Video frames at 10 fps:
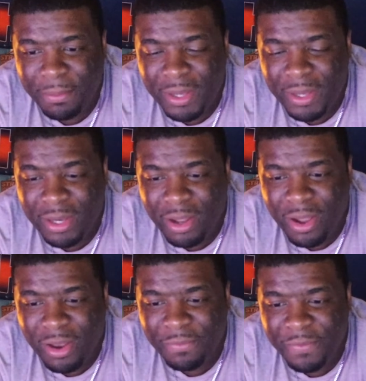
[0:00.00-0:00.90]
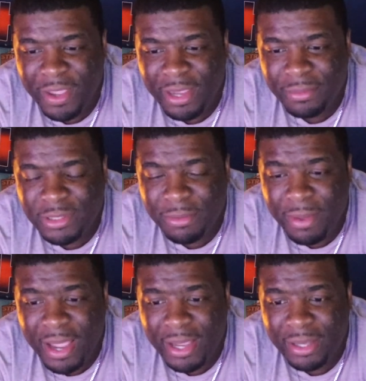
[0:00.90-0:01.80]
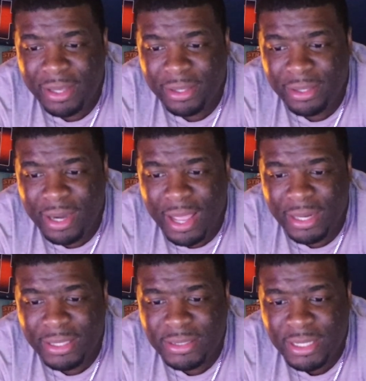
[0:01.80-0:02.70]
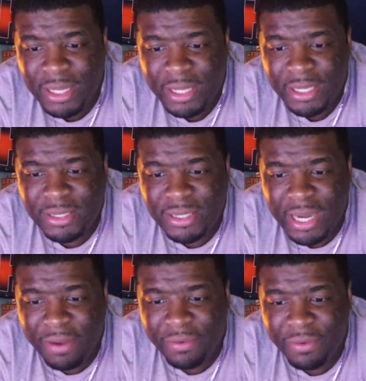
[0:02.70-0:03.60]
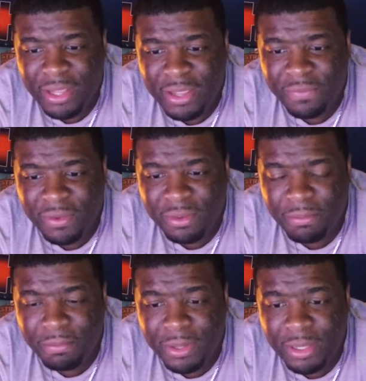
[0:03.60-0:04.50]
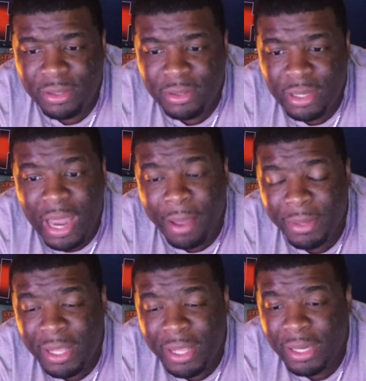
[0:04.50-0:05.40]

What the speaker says: in the Hall of Fame. To my knowledge, he's never even been nominated.